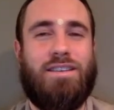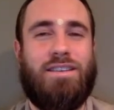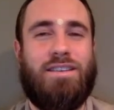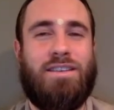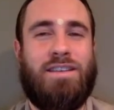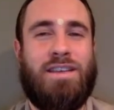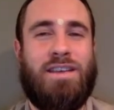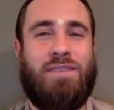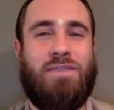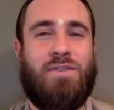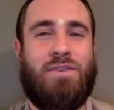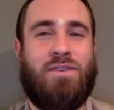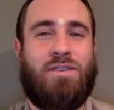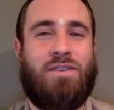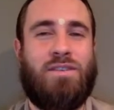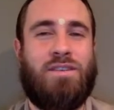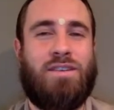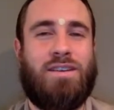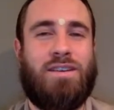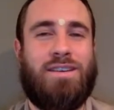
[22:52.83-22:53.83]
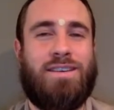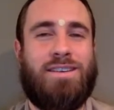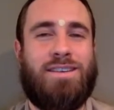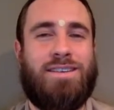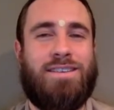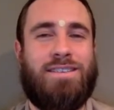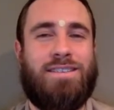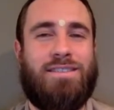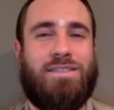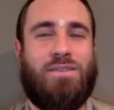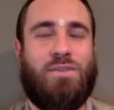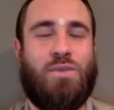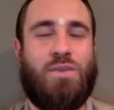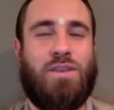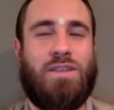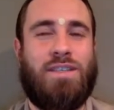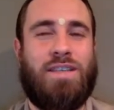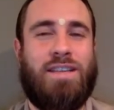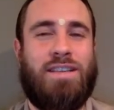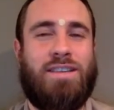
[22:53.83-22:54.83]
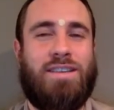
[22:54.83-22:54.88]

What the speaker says: they were, you can say,